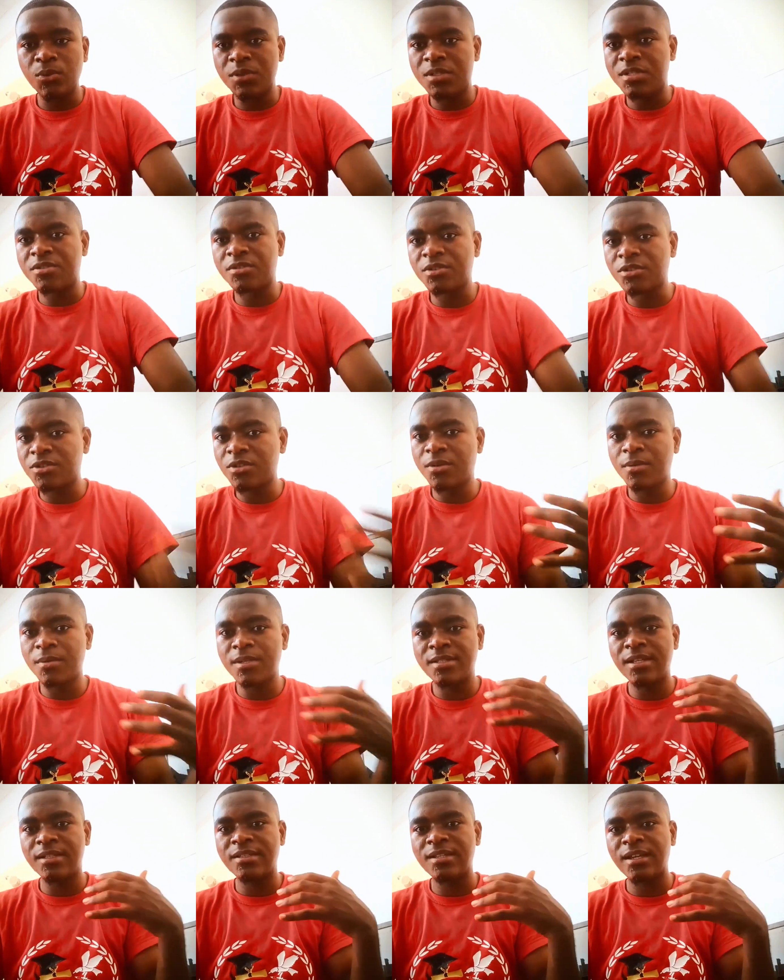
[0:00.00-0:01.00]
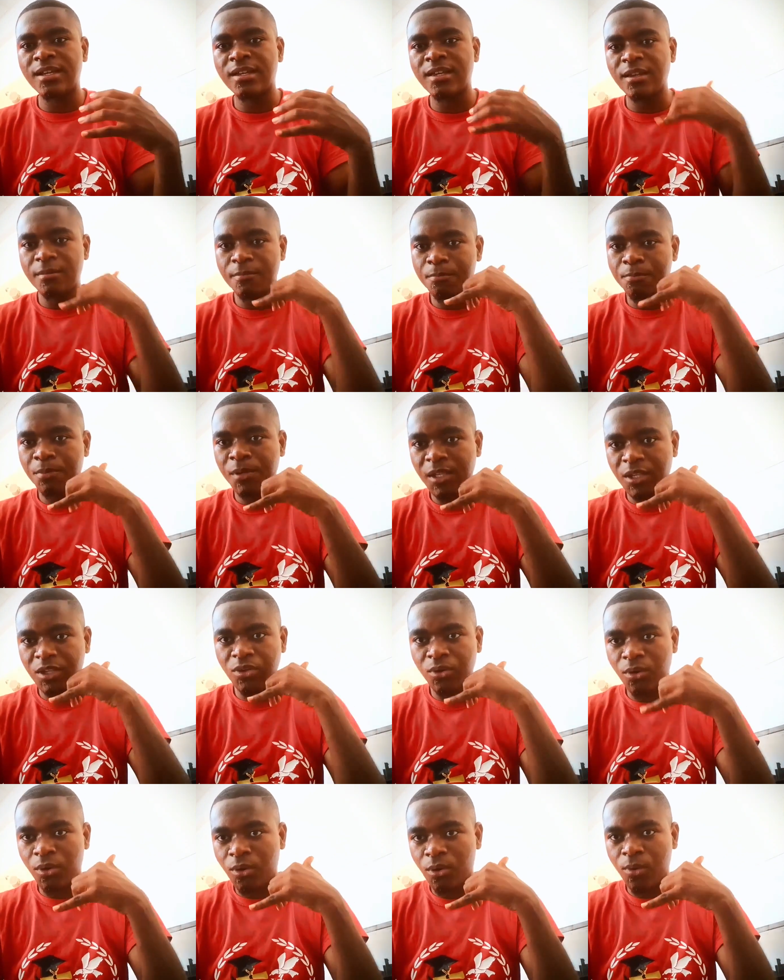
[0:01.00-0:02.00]
It's not always that I can pick
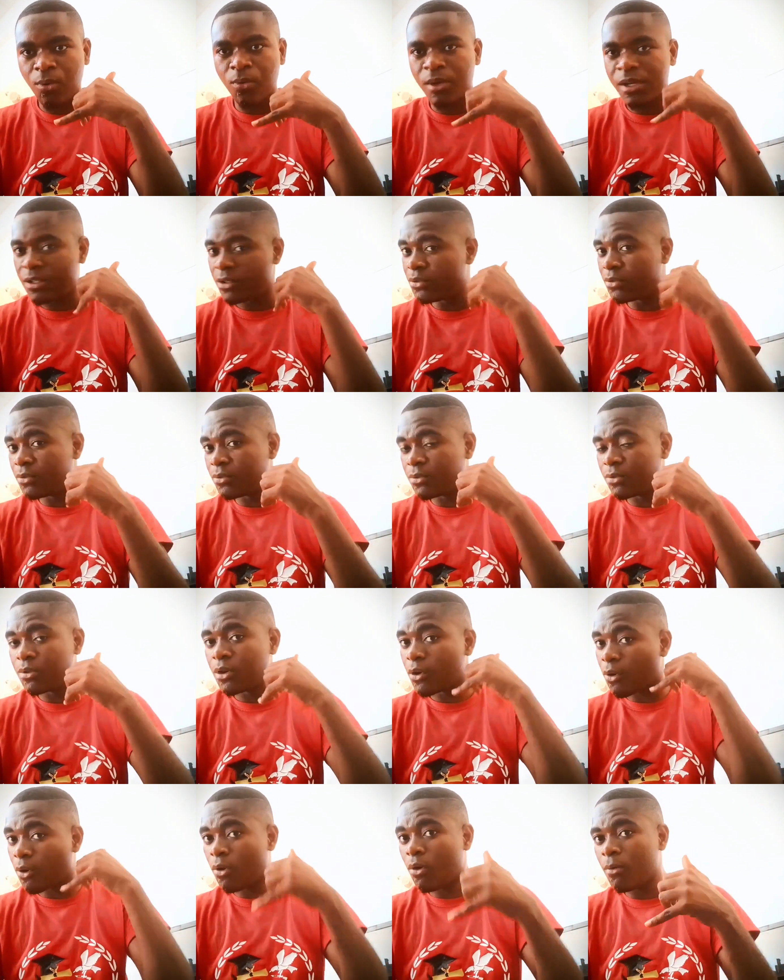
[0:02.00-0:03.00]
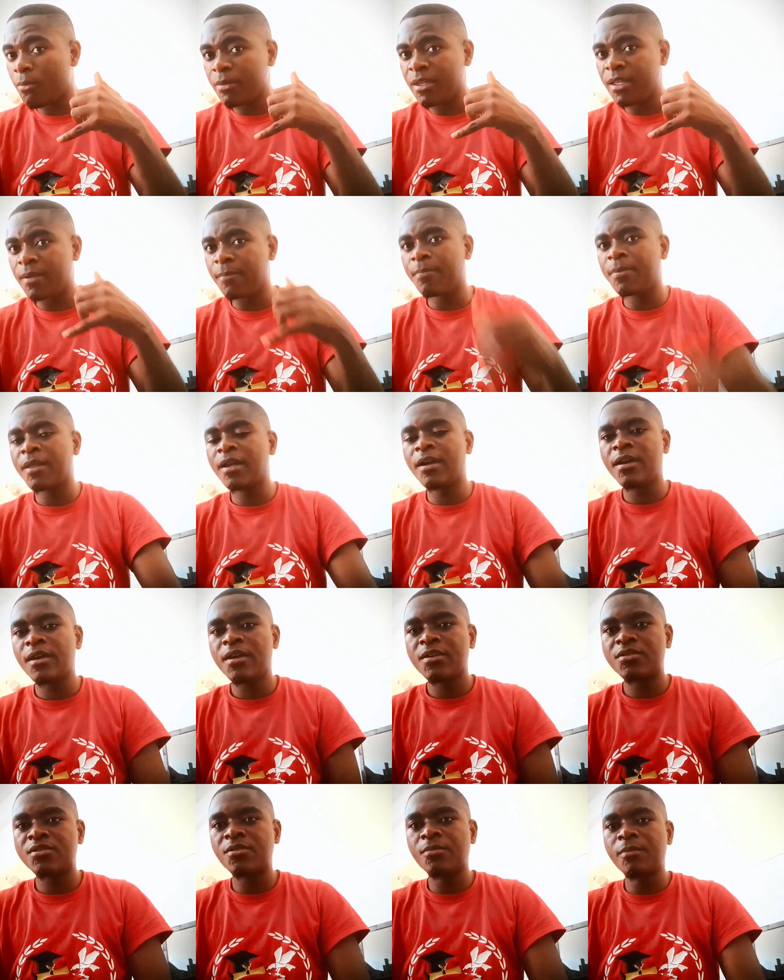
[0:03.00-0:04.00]
your call when you call me.
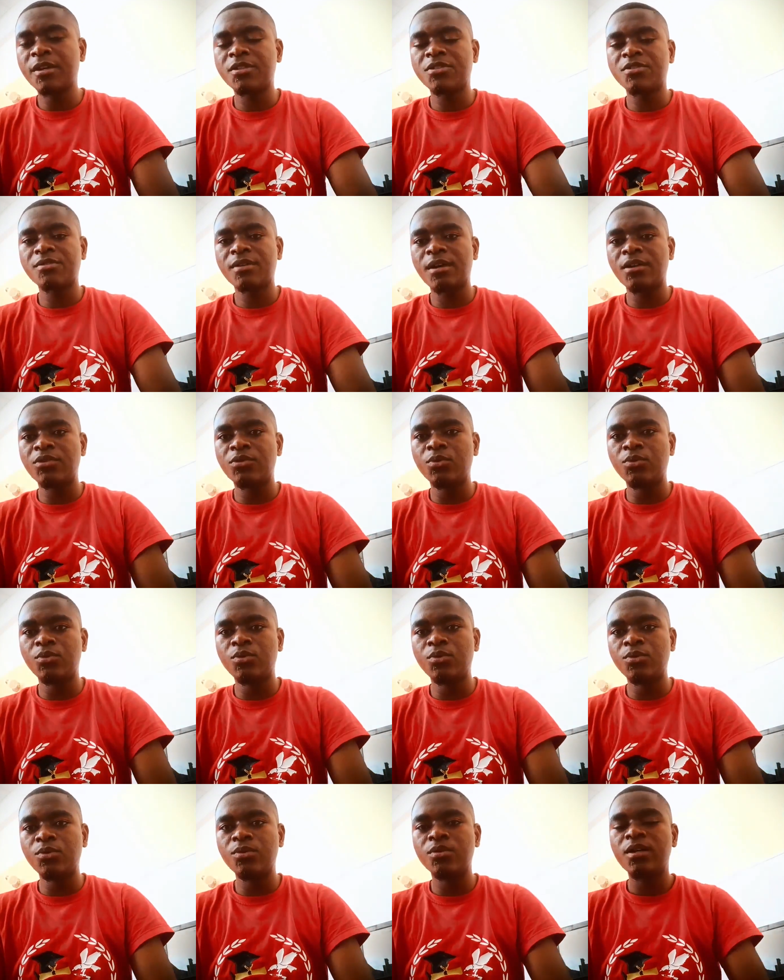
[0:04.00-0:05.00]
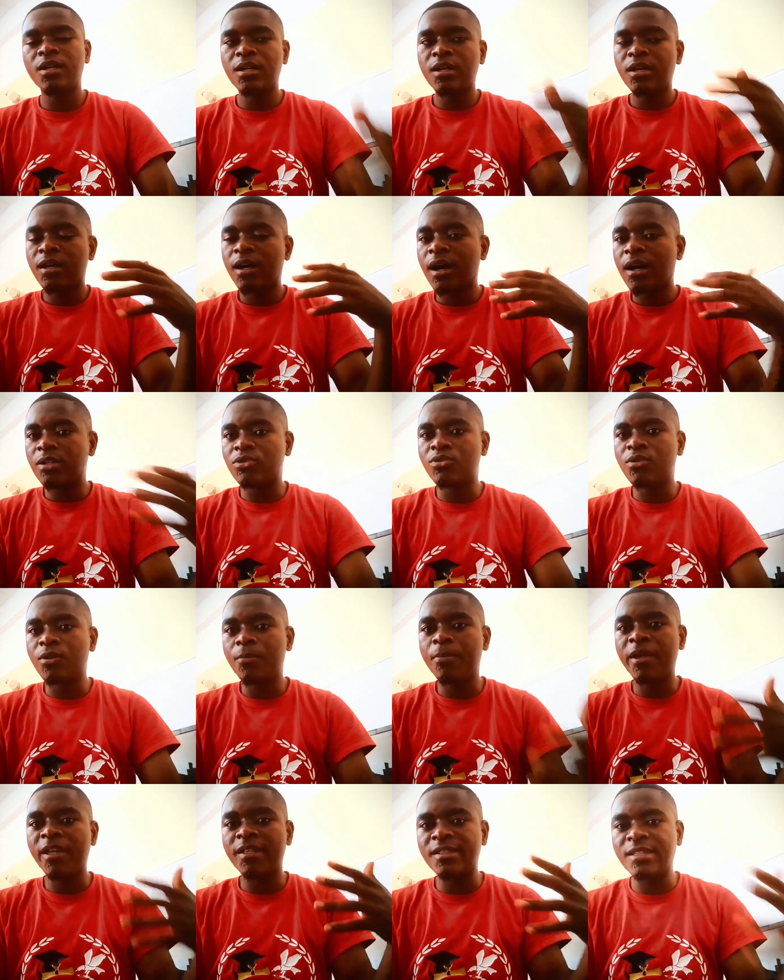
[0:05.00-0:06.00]
So make sure you drop
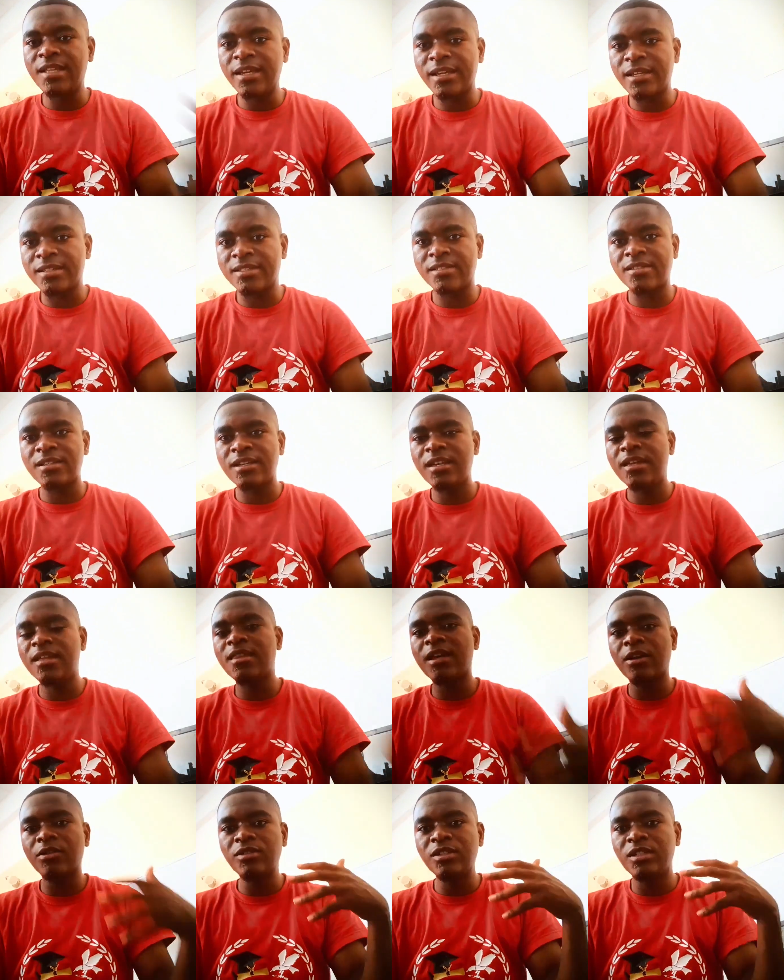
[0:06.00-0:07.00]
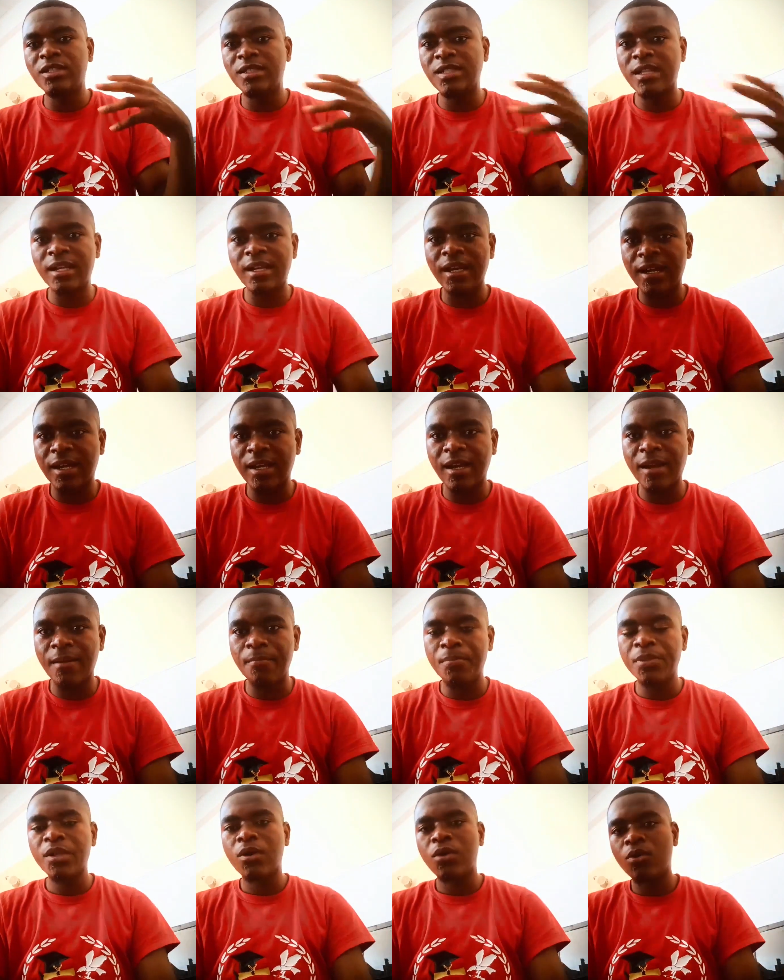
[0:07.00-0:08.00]
a text either on Telegram
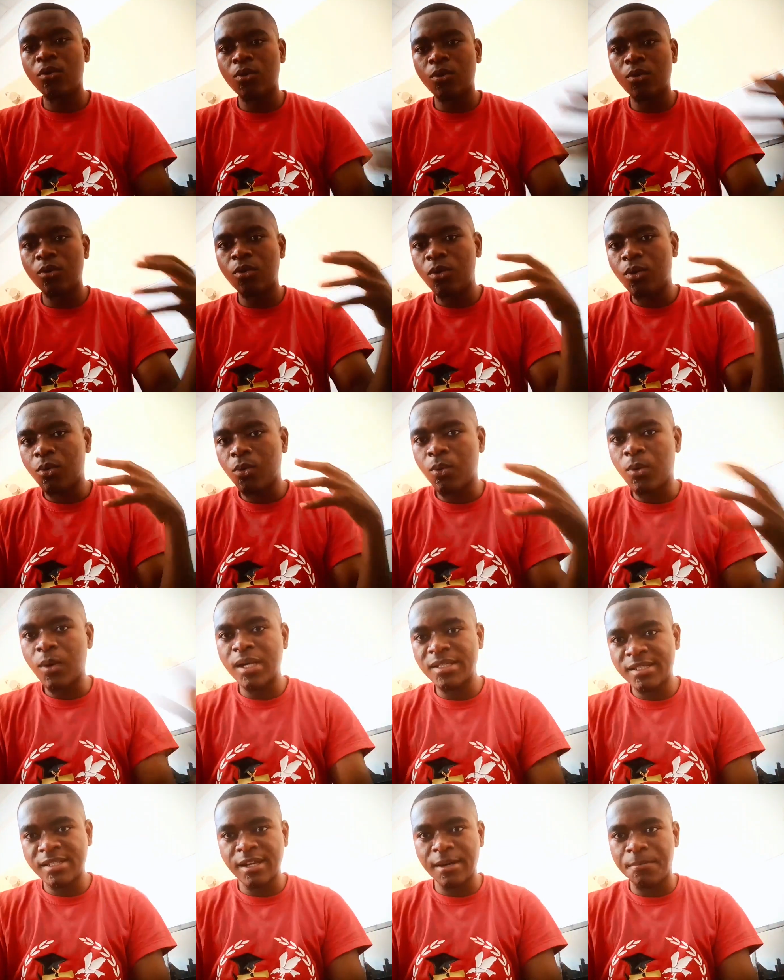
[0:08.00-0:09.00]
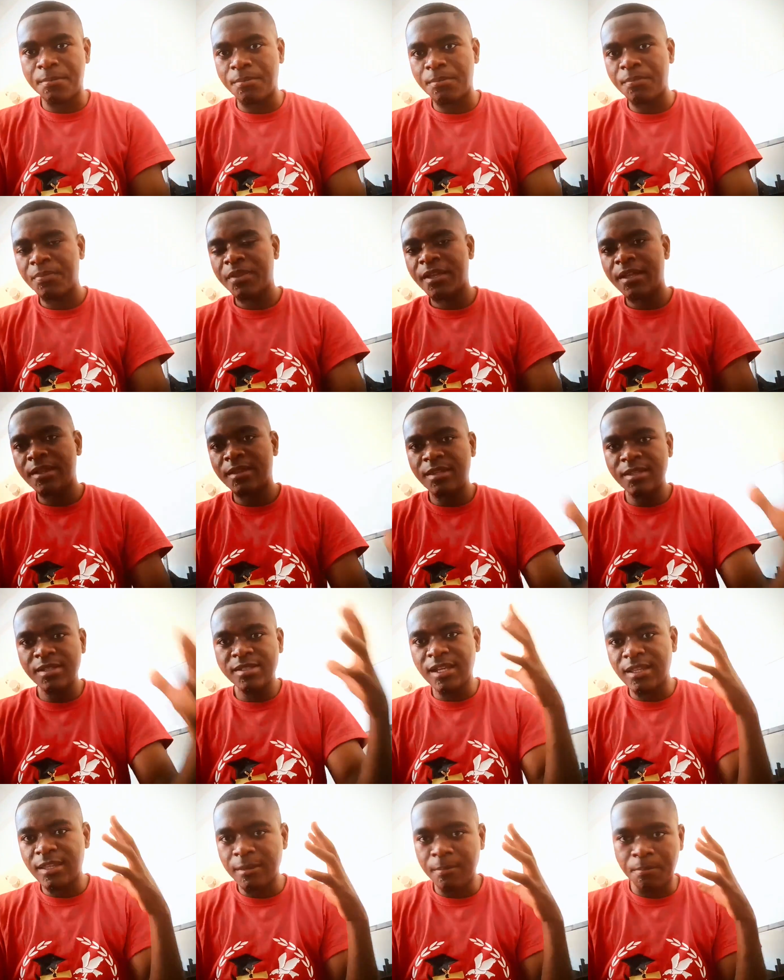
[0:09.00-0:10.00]
or WhatsApp. These
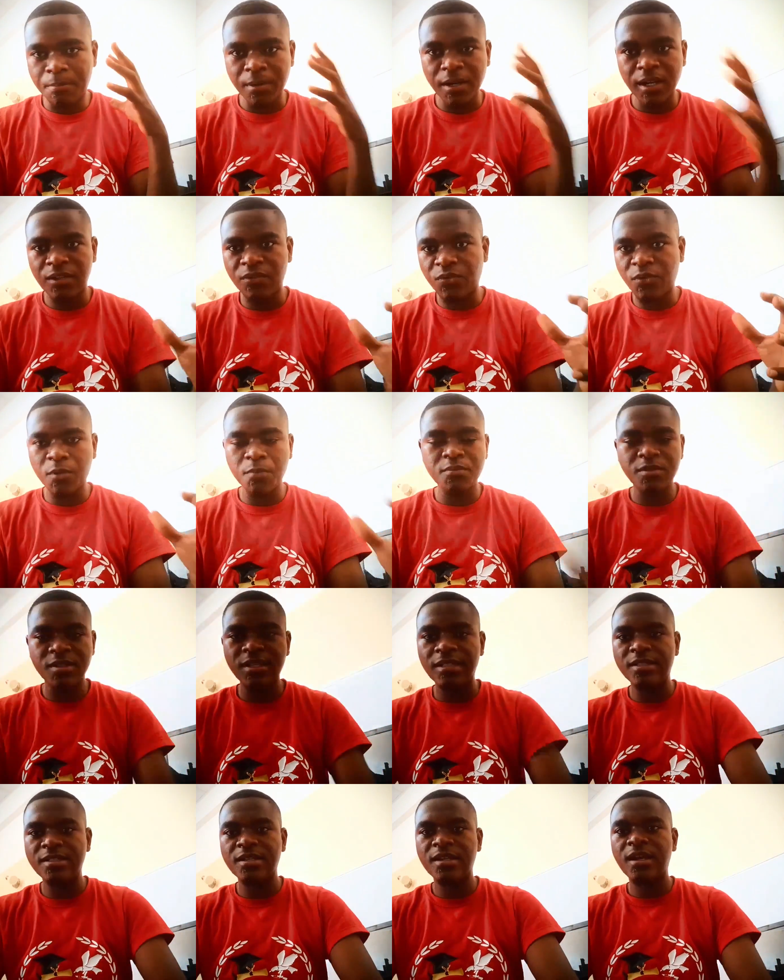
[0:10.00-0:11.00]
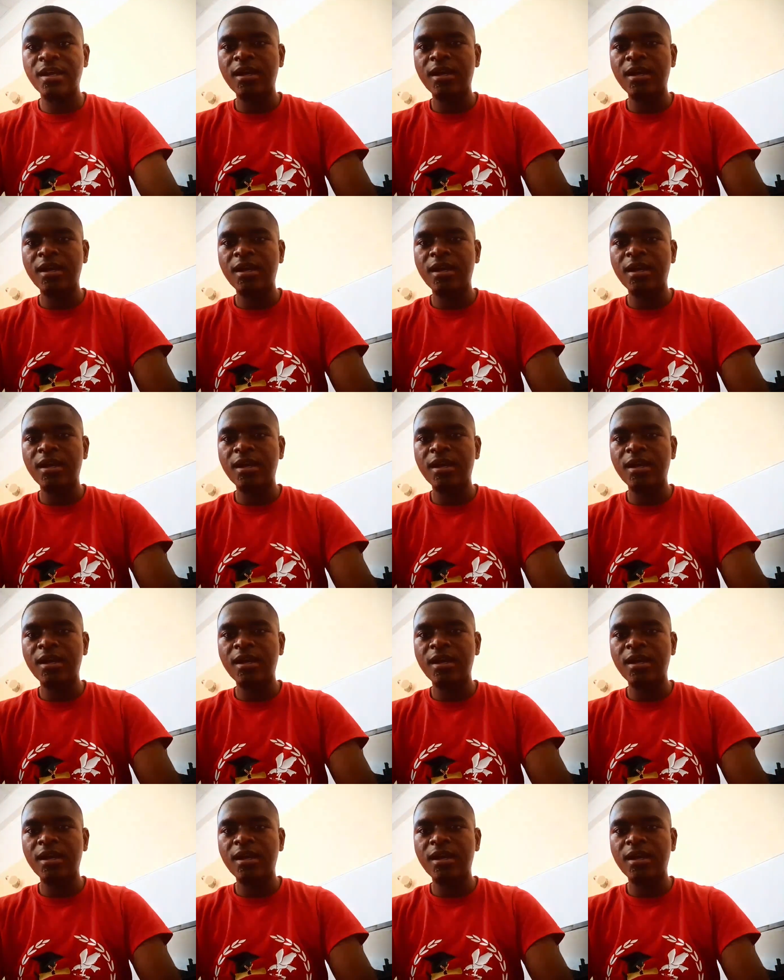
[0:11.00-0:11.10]
are the platforms that